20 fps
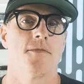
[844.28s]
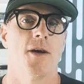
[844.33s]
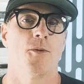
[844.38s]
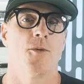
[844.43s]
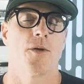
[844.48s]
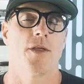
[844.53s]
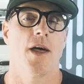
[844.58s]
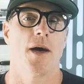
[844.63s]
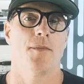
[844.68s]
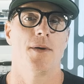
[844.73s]

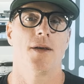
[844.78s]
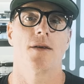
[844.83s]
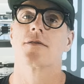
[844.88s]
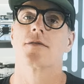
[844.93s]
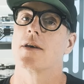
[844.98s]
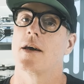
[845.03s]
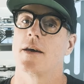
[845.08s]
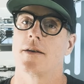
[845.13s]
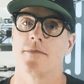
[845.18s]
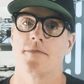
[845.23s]
And with that being
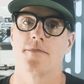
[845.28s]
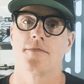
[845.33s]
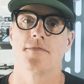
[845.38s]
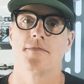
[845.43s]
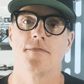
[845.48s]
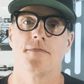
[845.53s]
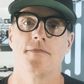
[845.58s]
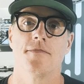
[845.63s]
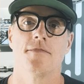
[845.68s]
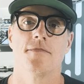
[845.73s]
said,
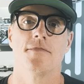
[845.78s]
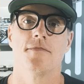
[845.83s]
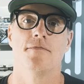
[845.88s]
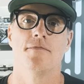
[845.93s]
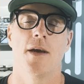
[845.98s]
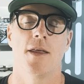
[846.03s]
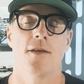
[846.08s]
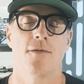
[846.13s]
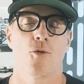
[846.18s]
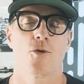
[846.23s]

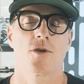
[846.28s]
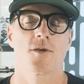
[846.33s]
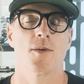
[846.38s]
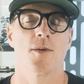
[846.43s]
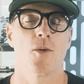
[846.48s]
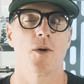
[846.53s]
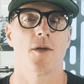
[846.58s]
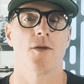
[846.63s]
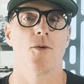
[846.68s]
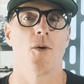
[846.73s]
may the force
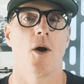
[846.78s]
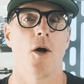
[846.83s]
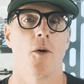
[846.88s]
be with you